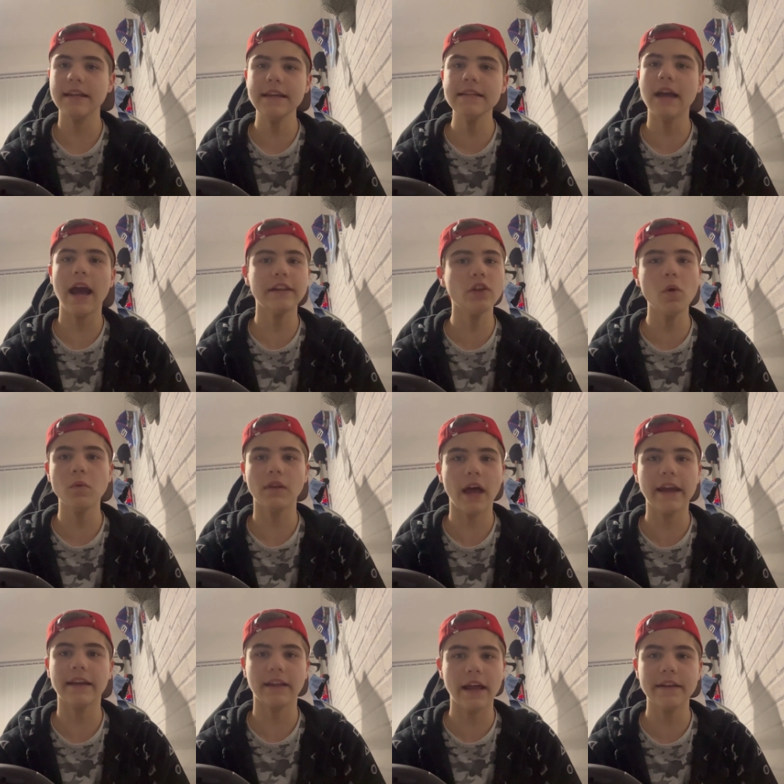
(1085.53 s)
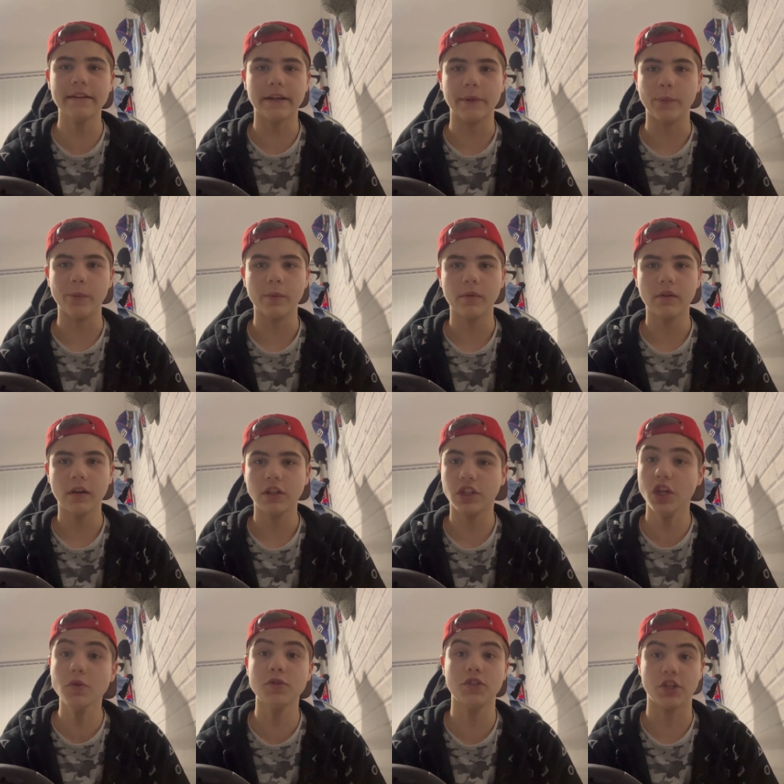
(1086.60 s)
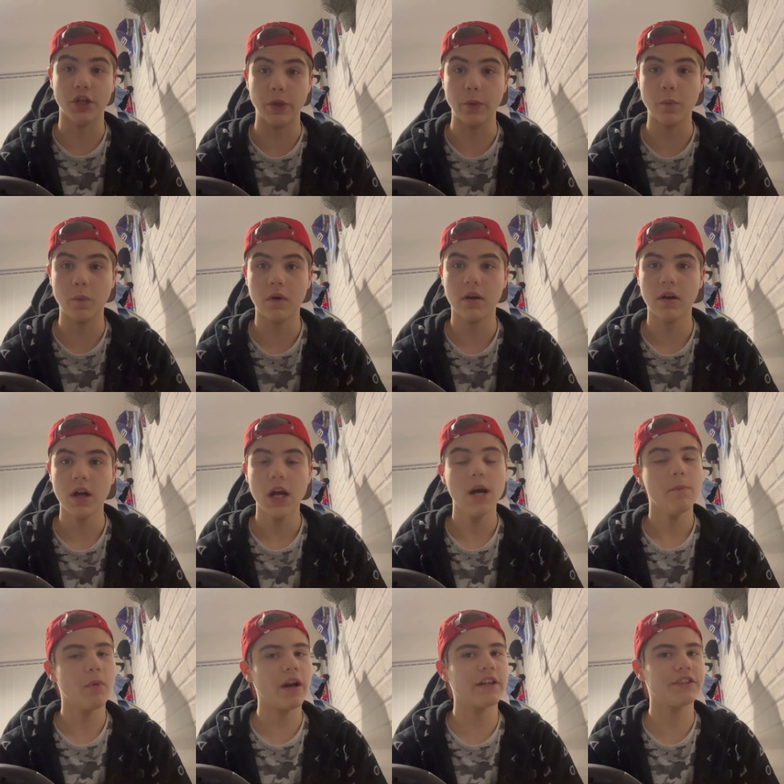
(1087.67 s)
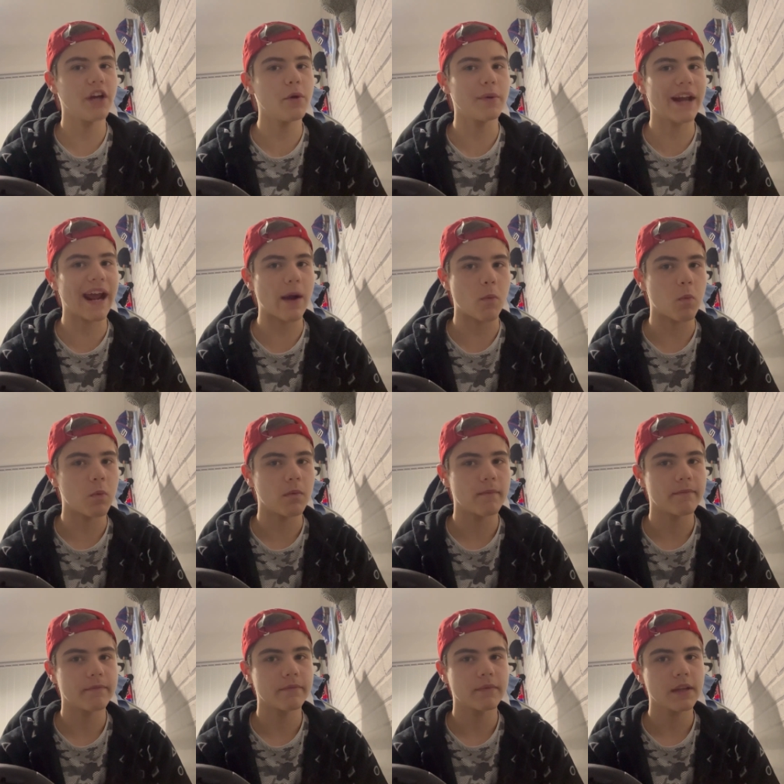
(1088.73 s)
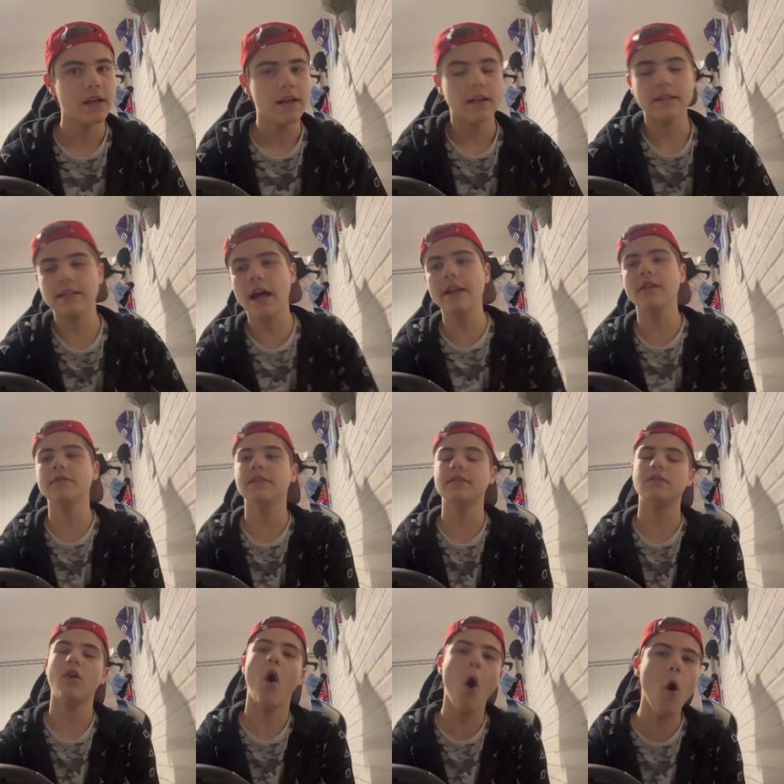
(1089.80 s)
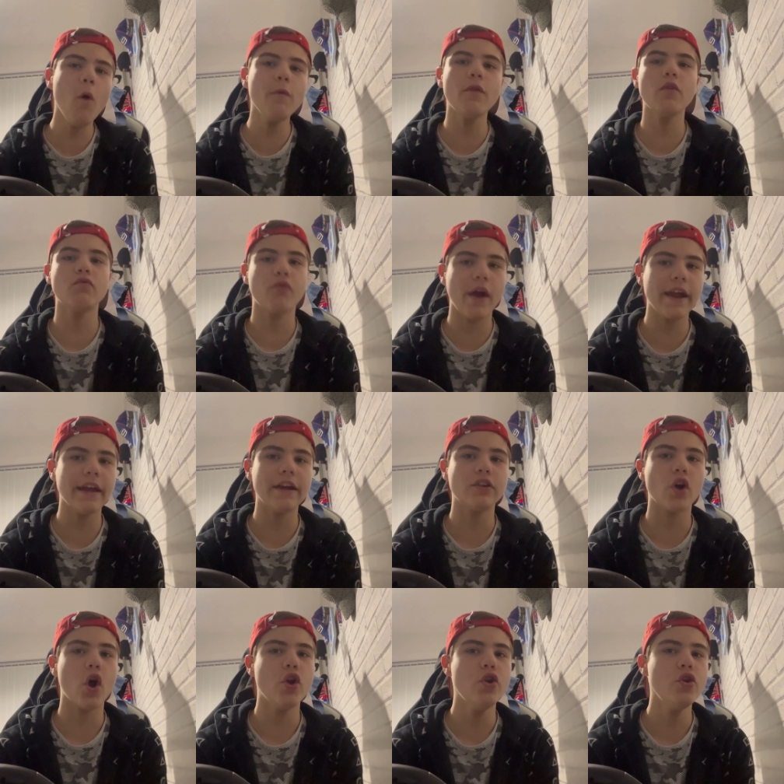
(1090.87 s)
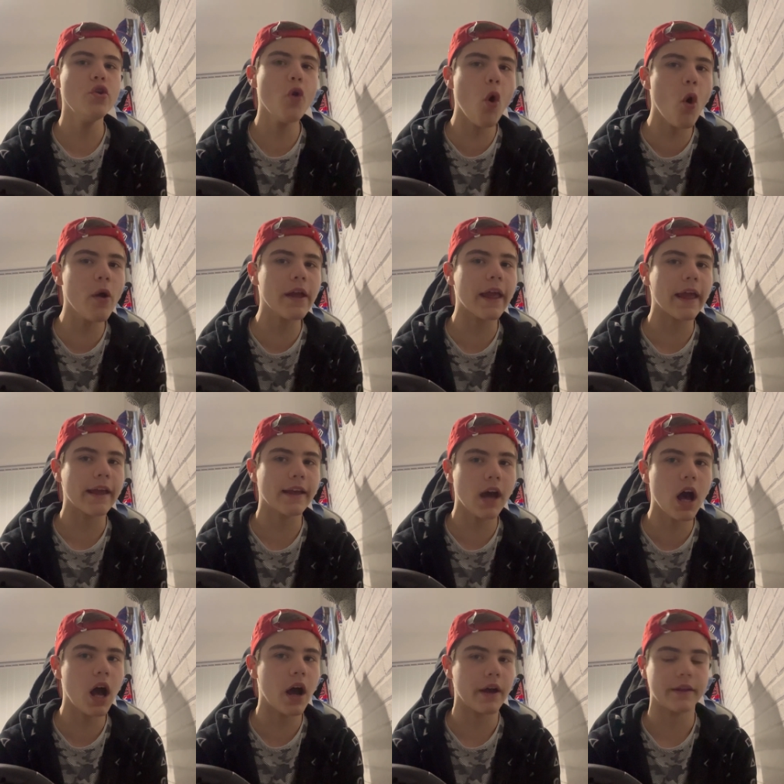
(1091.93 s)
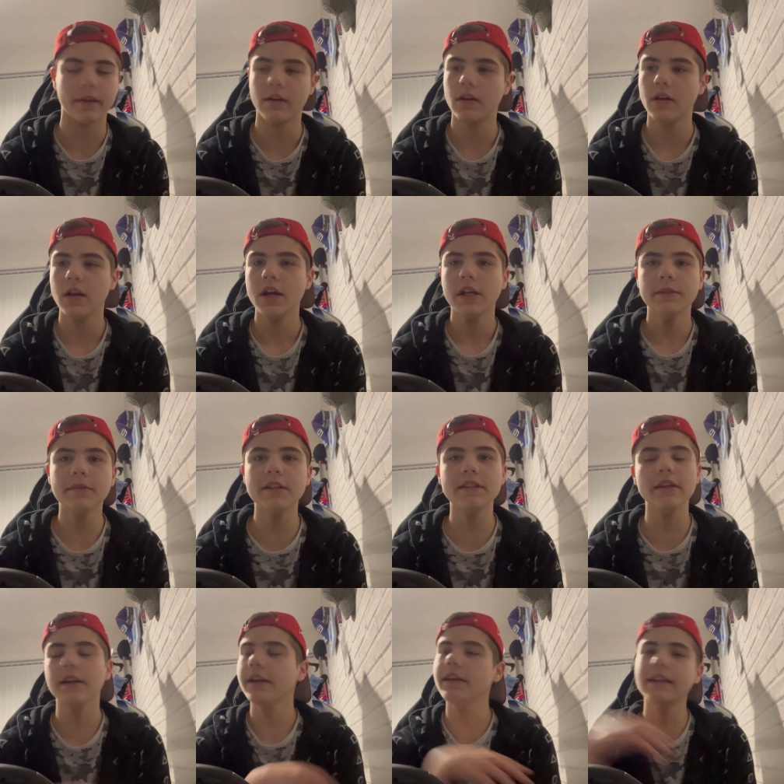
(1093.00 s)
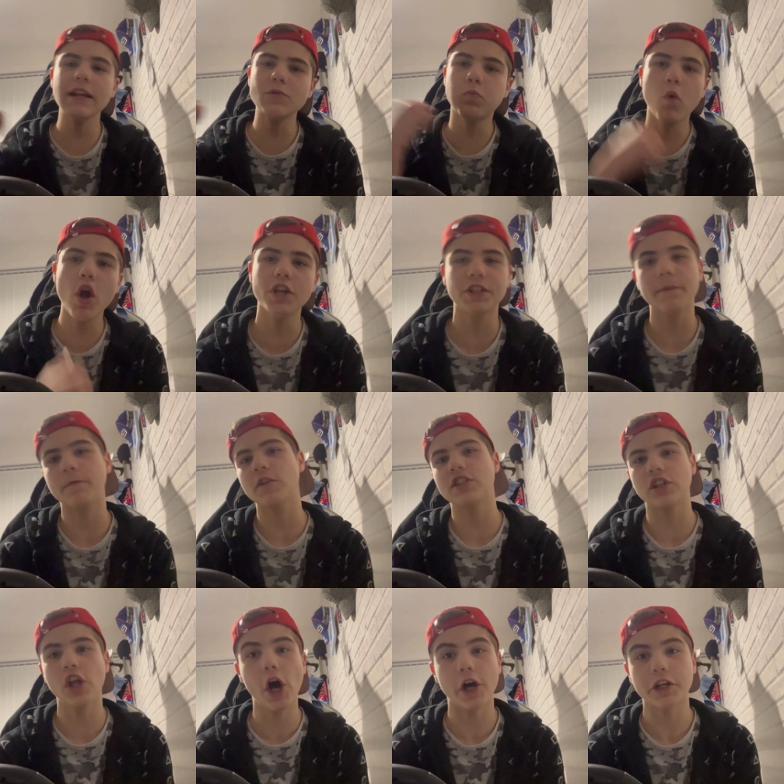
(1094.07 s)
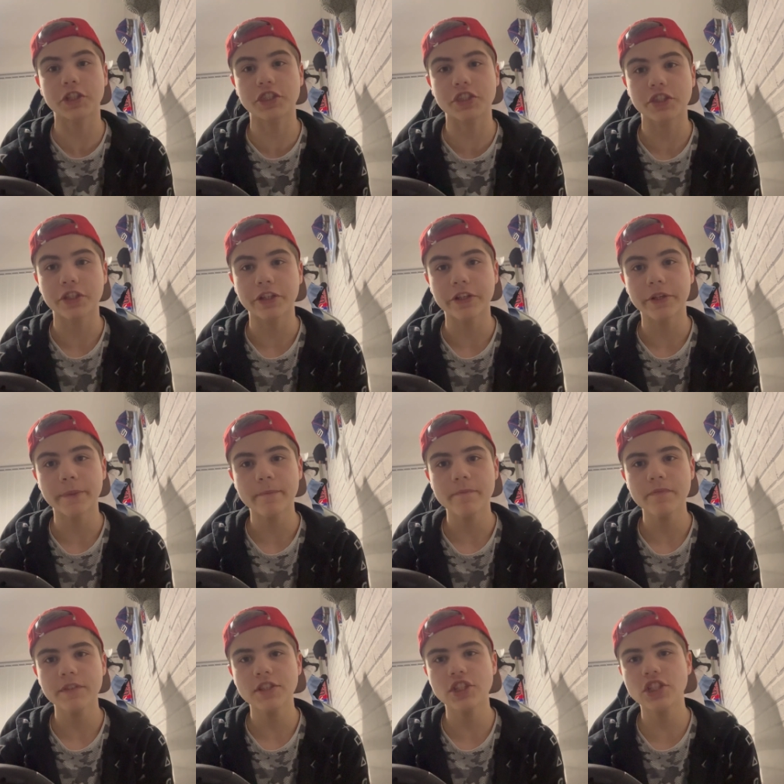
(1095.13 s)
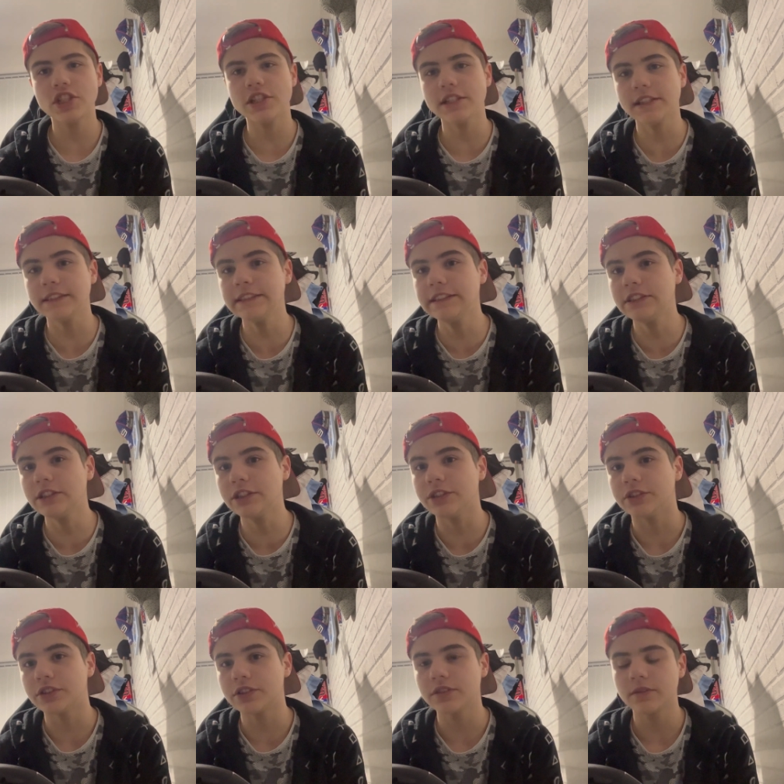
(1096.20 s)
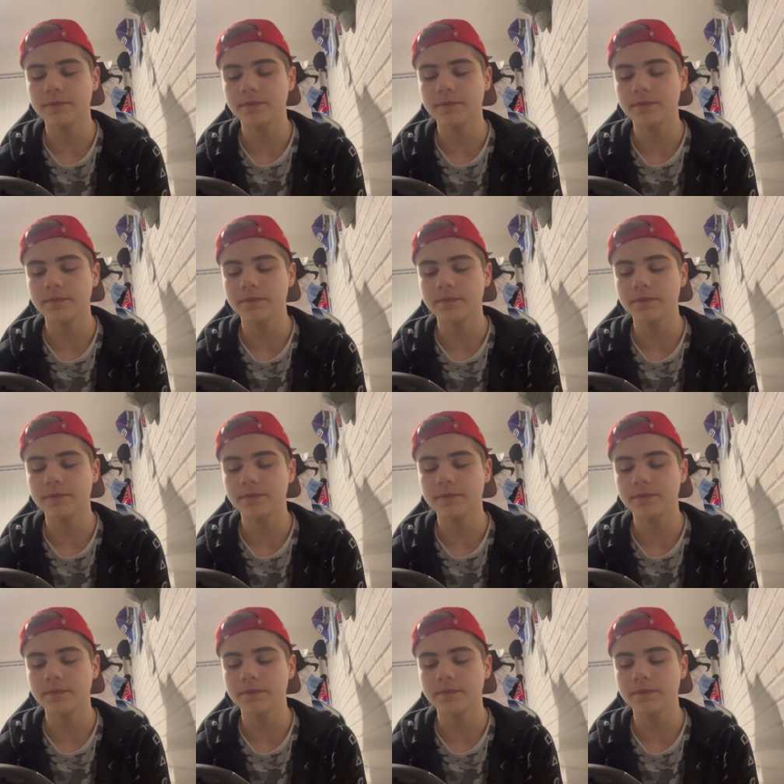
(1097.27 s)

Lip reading: I don't like Lando. Used to. But I don't now. Because Lando's this overrated, annoying guy. It's because he gets worshipped for his looks. Jesus.